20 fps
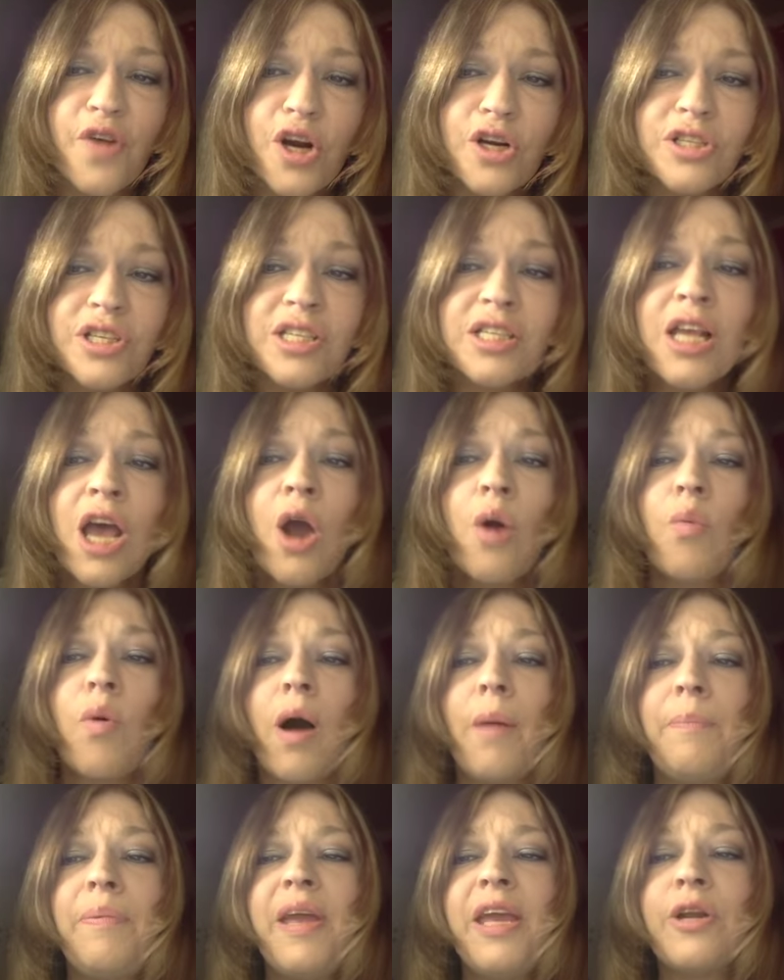verses,
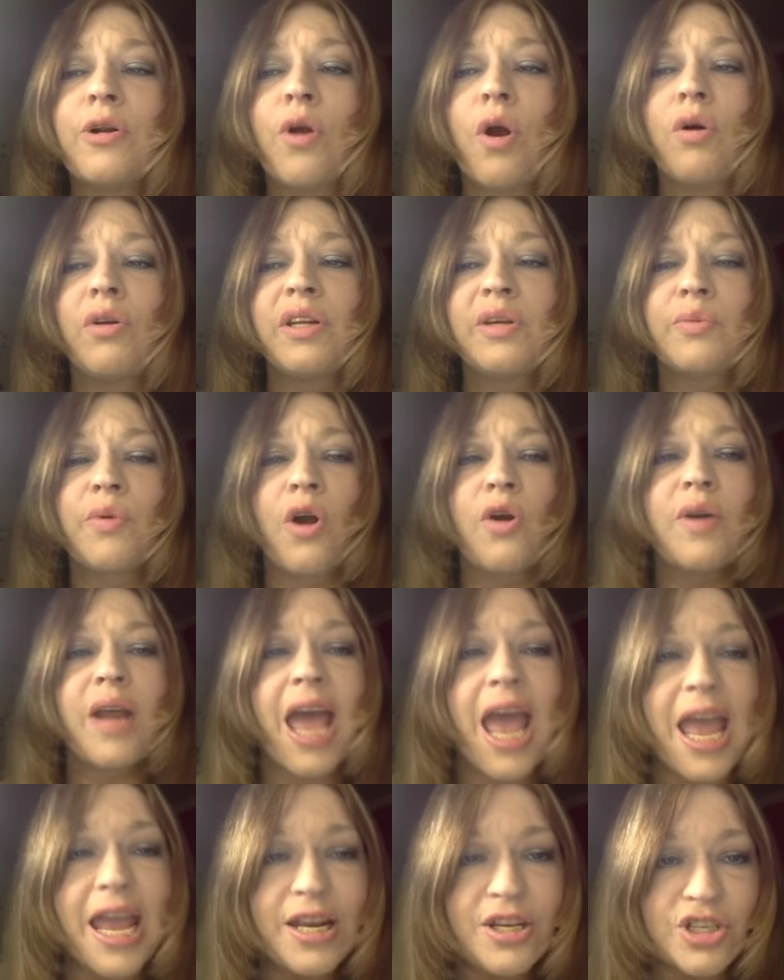while Peter only wrote
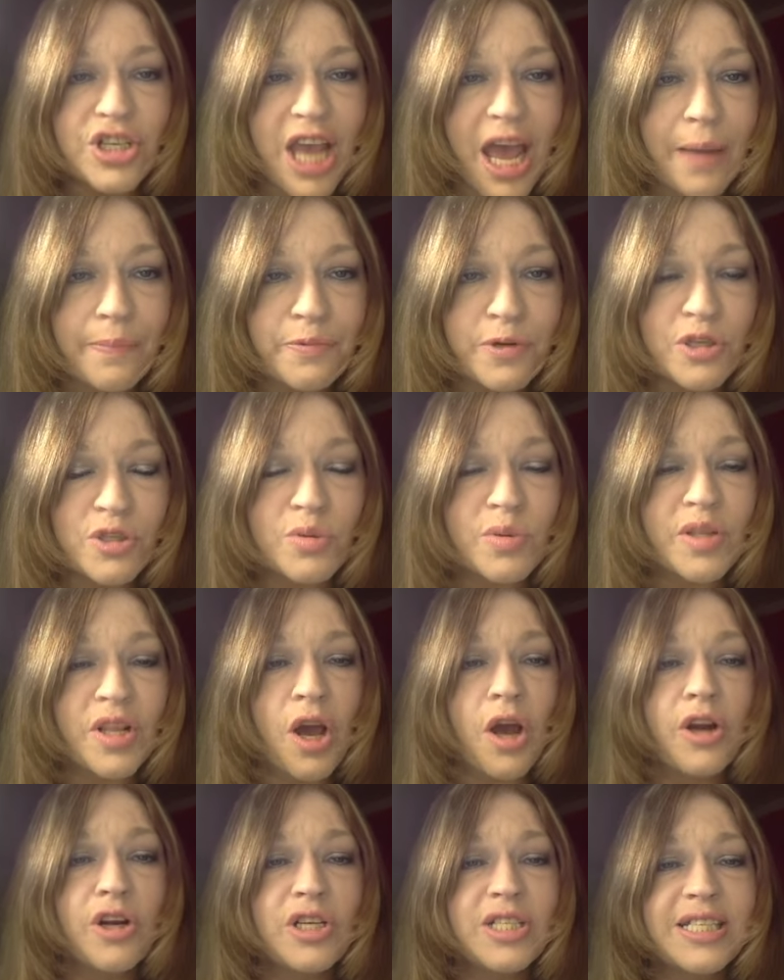eight chapters with
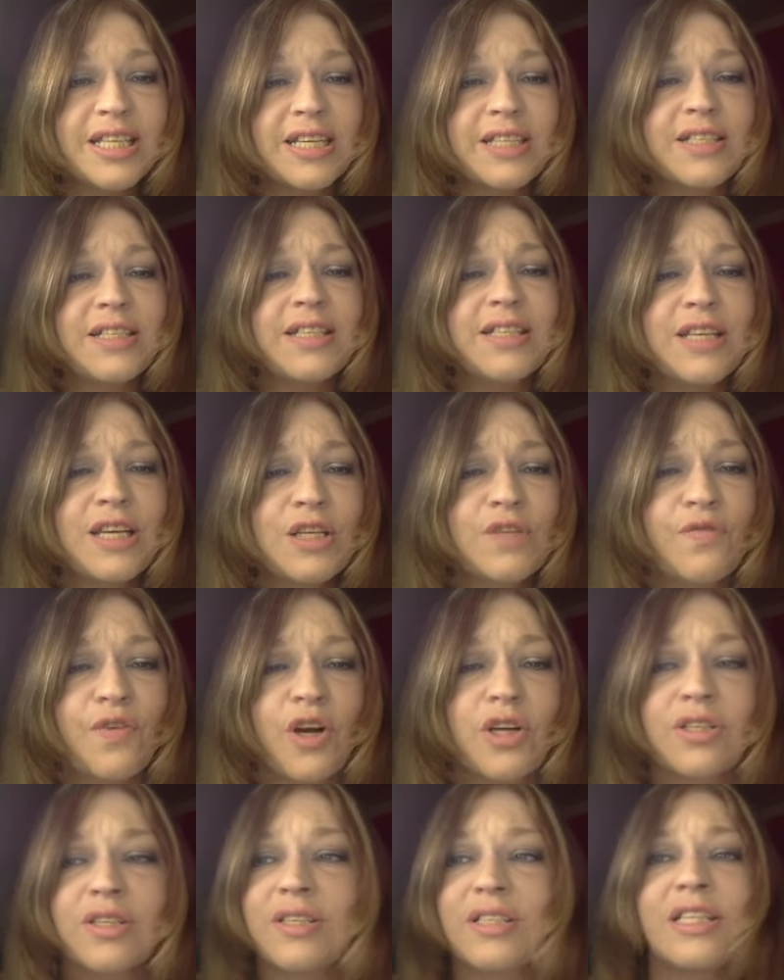one hundred sixty-six
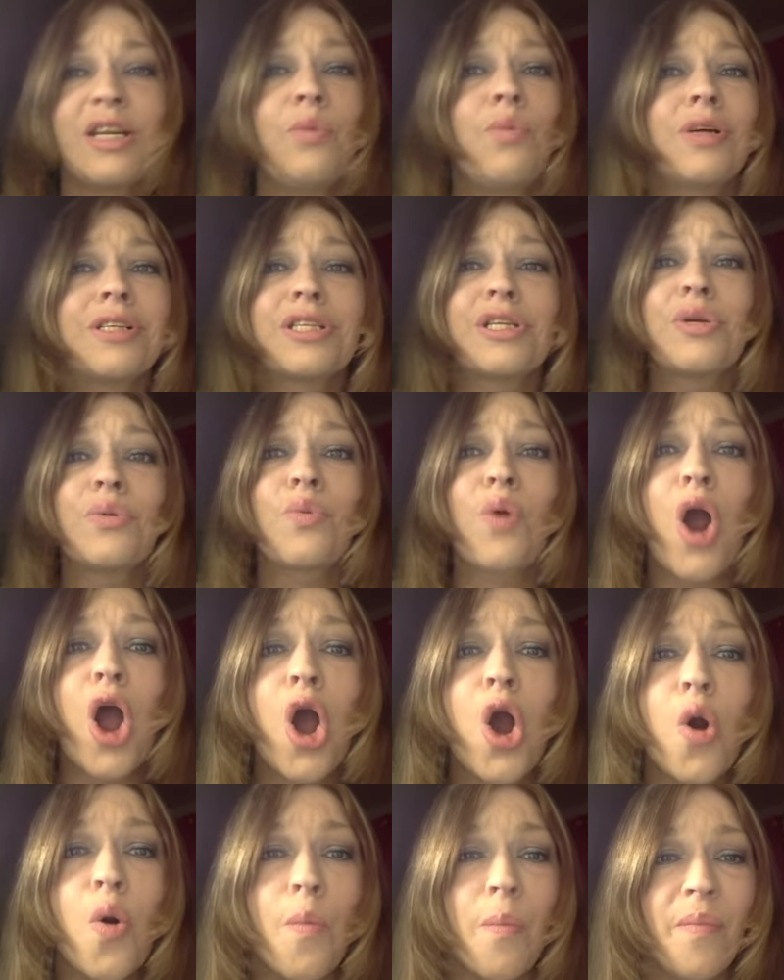verses, and it wasn't to
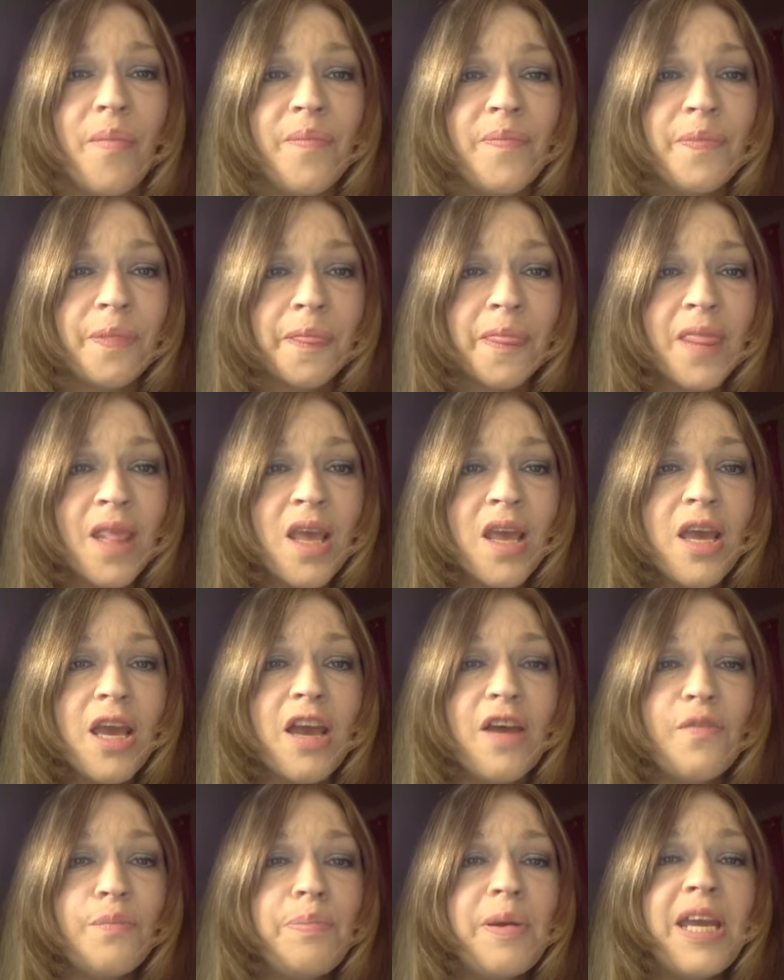Rome.
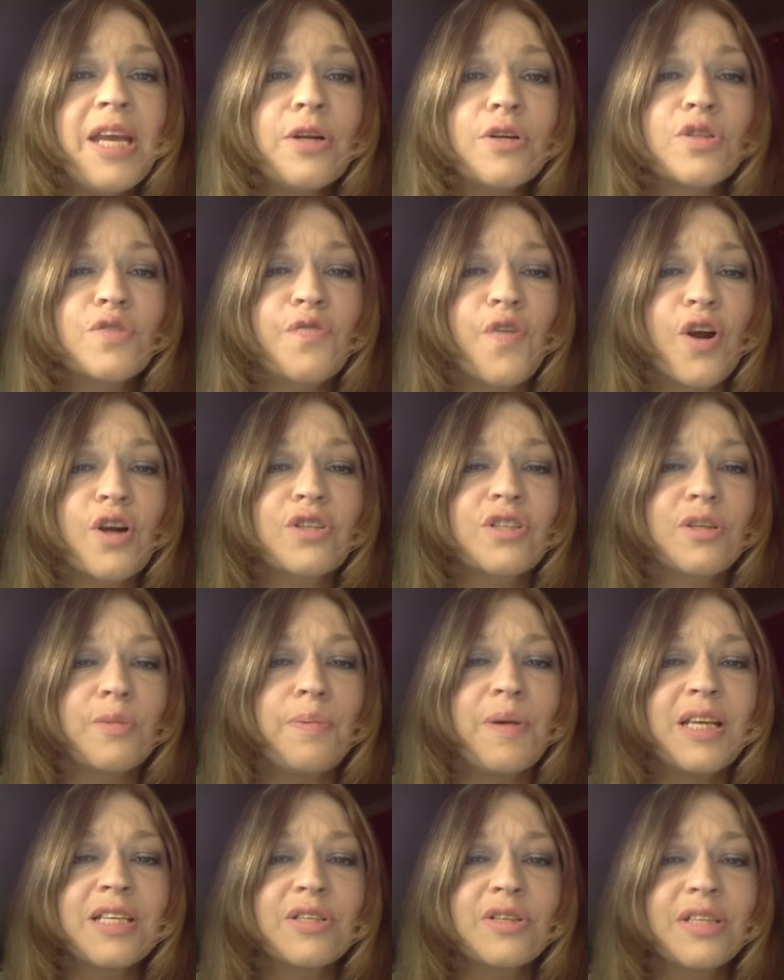In Peter's first
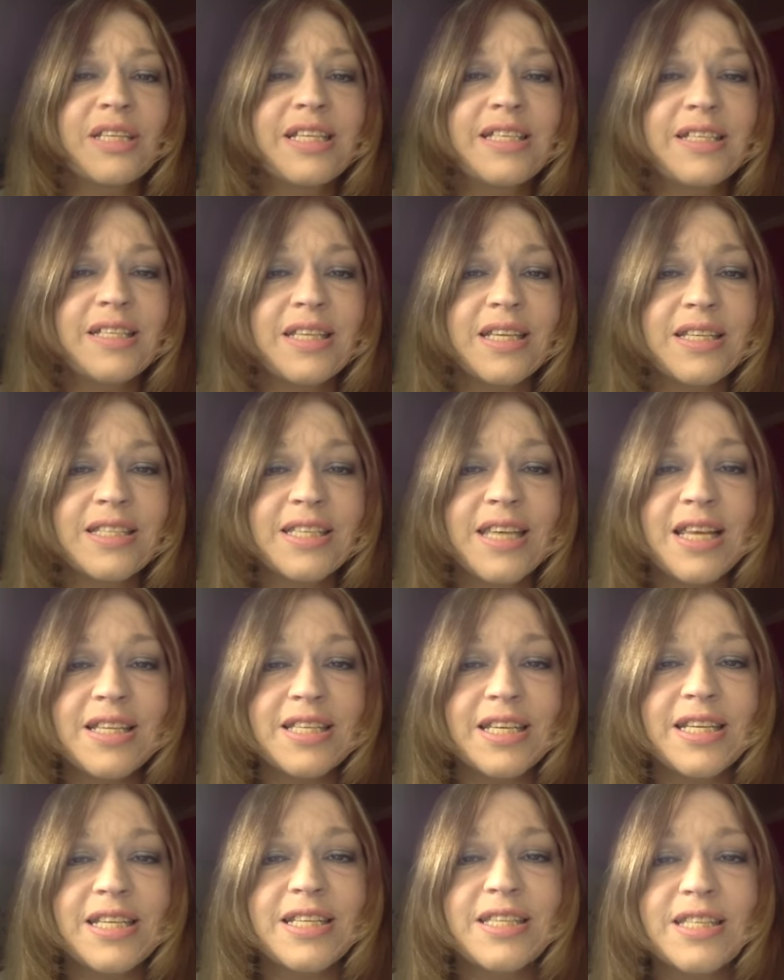epistle, he says
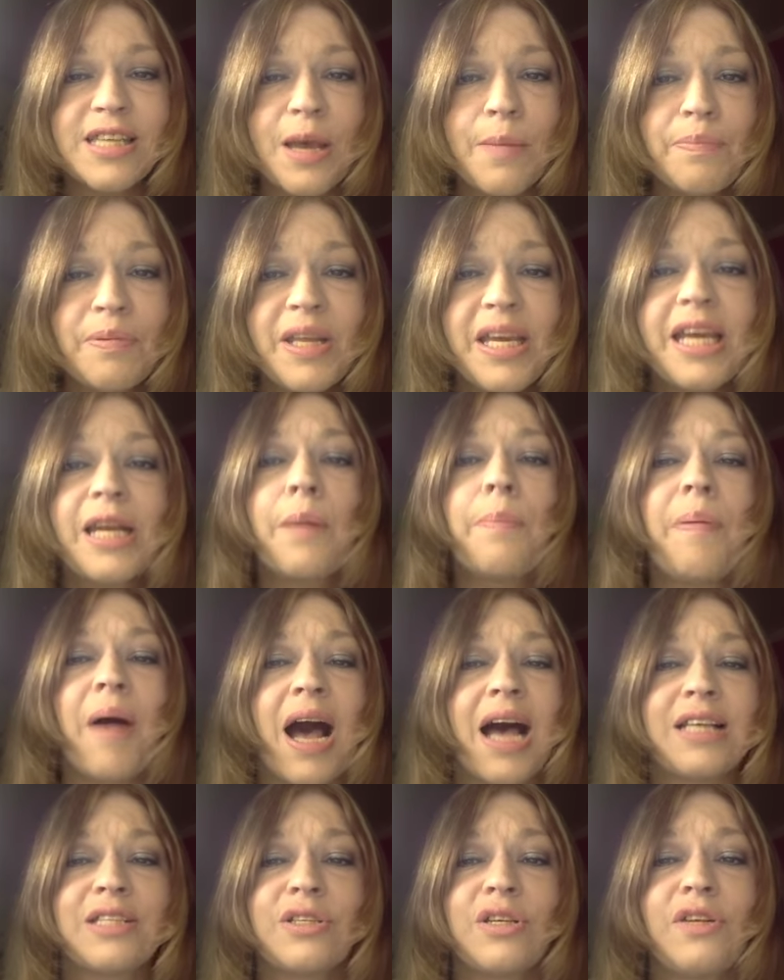that he's simply an
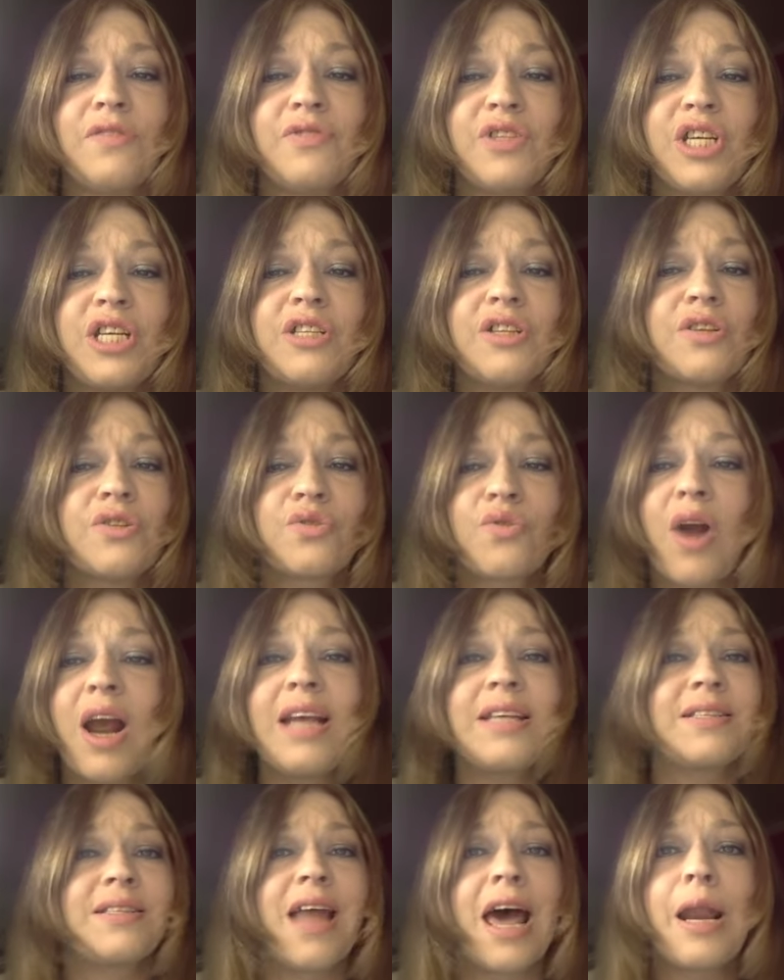apostle of Jesus
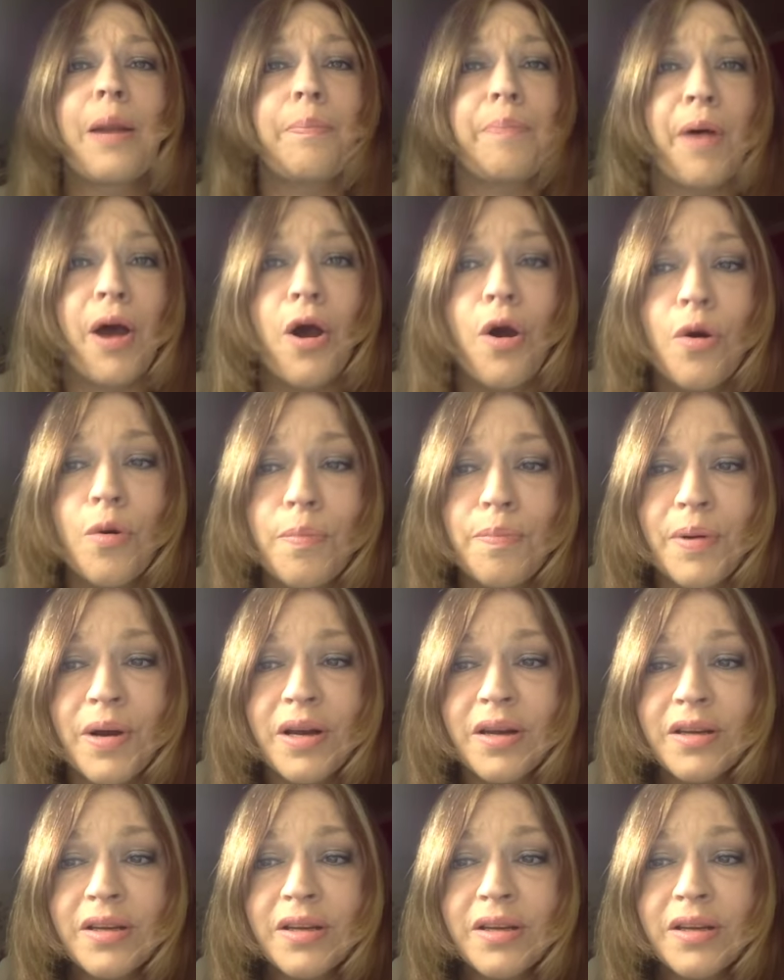Christ, not a pope.